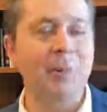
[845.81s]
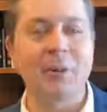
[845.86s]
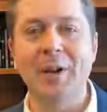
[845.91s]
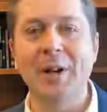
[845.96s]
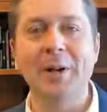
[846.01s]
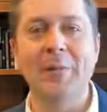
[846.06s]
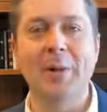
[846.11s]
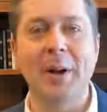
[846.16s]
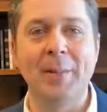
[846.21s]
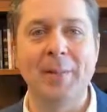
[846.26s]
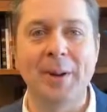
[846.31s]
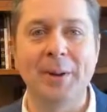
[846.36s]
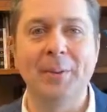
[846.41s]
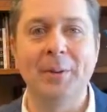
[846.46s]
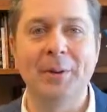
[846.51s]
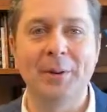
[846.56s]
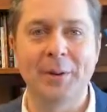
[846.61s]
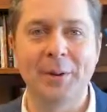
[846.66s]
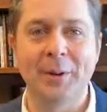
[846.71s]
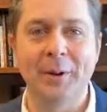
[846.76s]
greeted by
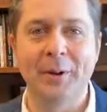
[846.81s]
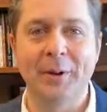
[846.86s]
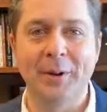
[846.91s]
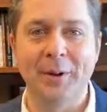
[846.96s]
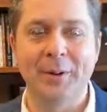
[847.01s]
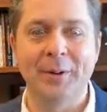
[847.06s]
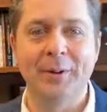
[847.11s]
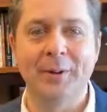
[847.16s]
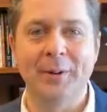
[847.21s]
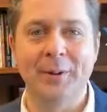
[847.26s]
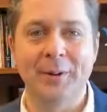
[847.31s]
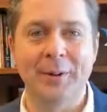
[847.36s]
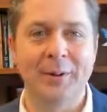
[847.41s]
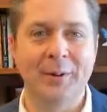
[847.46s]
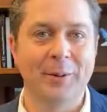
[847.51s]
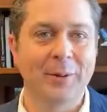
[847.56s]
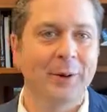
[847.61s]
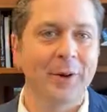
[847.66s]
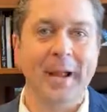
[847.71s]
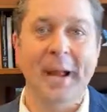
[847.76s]
people who are who
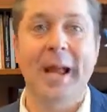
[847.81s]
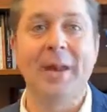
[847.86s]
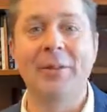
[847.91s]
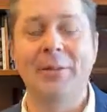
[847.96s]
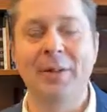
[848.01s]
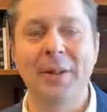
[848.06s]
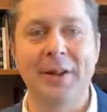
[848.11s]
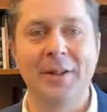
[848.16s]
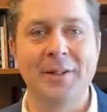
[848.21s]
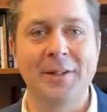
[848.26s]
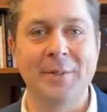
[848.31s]
who are gathered there.